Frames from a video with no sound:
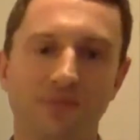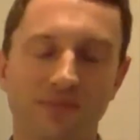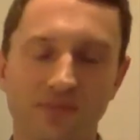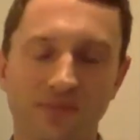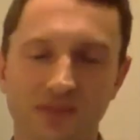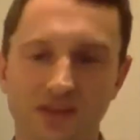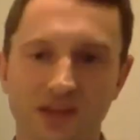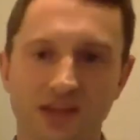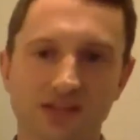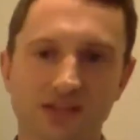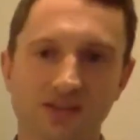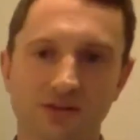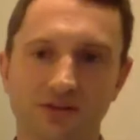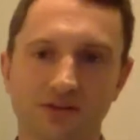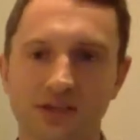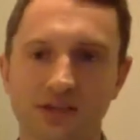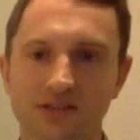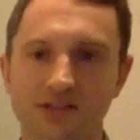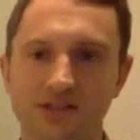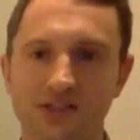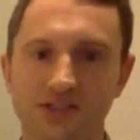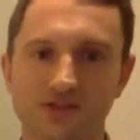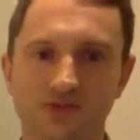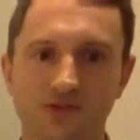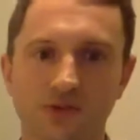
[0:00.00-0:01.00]
that's a great
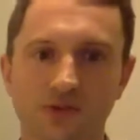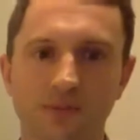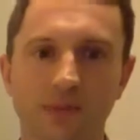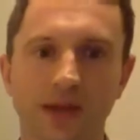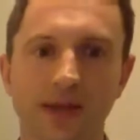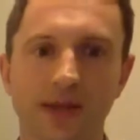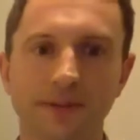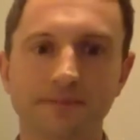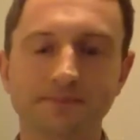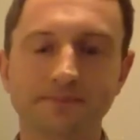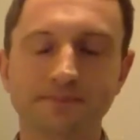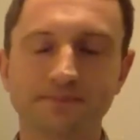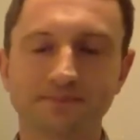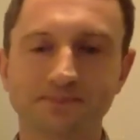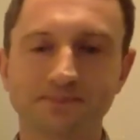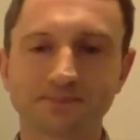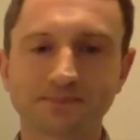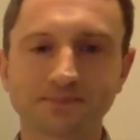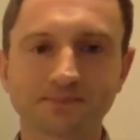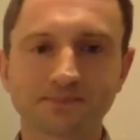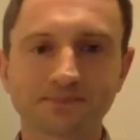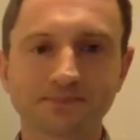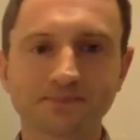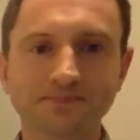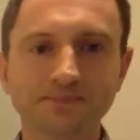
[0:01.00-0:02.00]
dish for me.
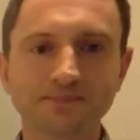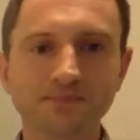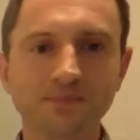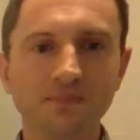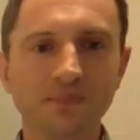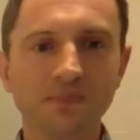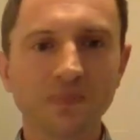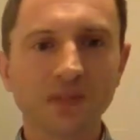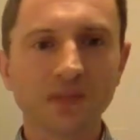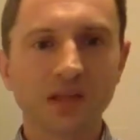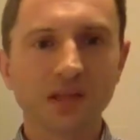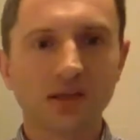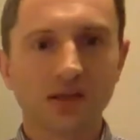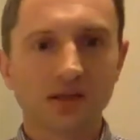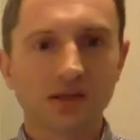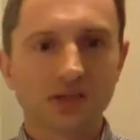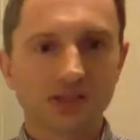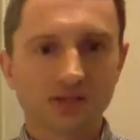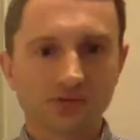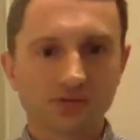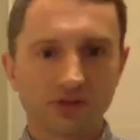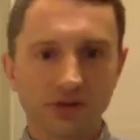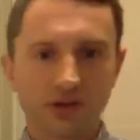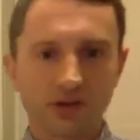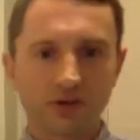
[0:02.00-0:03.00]

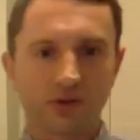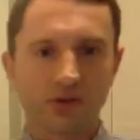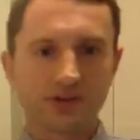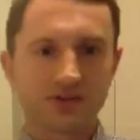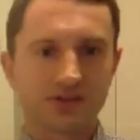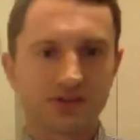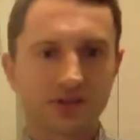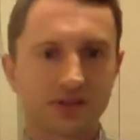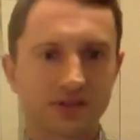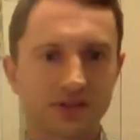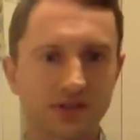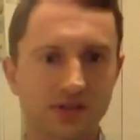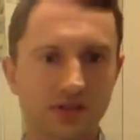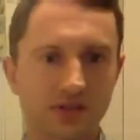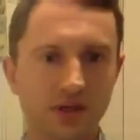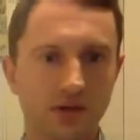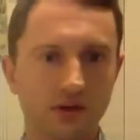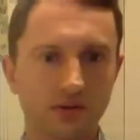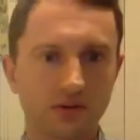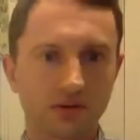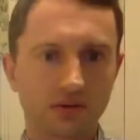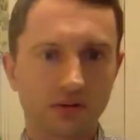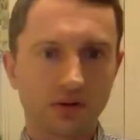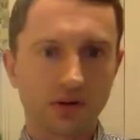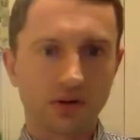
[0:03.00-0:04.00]
Some great questions.
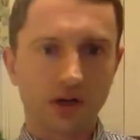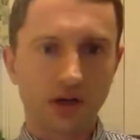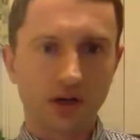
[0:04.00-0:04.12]
So